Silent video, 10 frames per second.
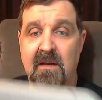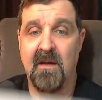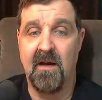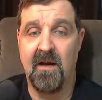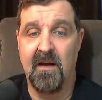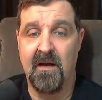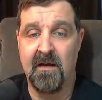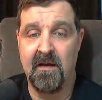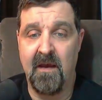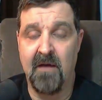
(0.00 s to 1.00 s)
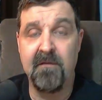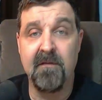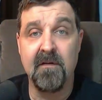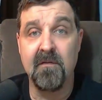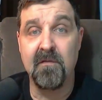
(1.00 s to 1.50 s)
uh,
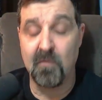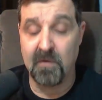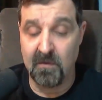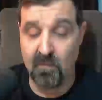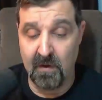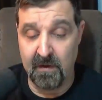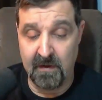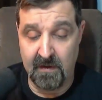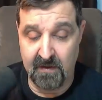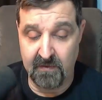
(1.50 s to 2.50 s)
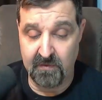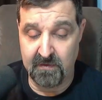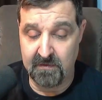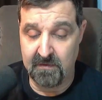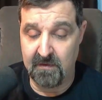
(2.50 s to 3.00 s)
F forty-one
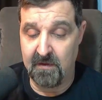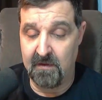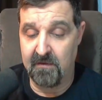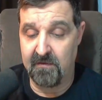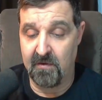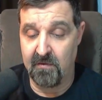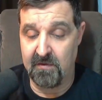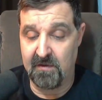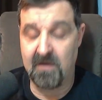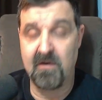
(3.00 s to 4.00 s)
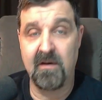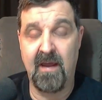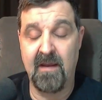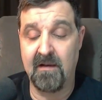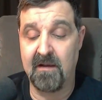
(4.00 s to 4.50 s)
hundred. So you click on
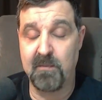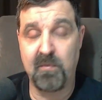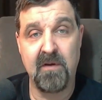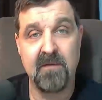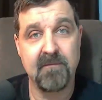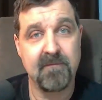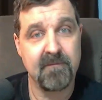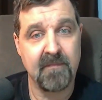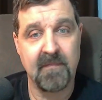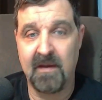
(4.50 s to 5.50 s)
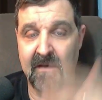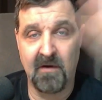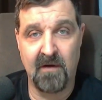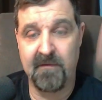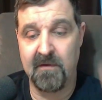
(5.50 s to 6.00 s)
that, click Print, and
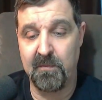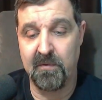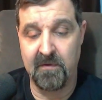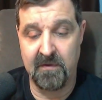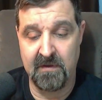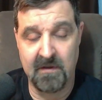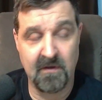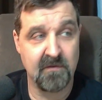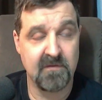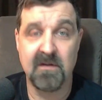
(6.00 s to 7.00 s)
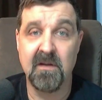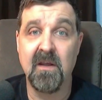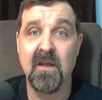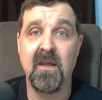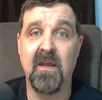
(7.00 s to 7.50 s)
off on the printer it goes.
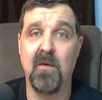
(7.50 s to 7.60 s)
It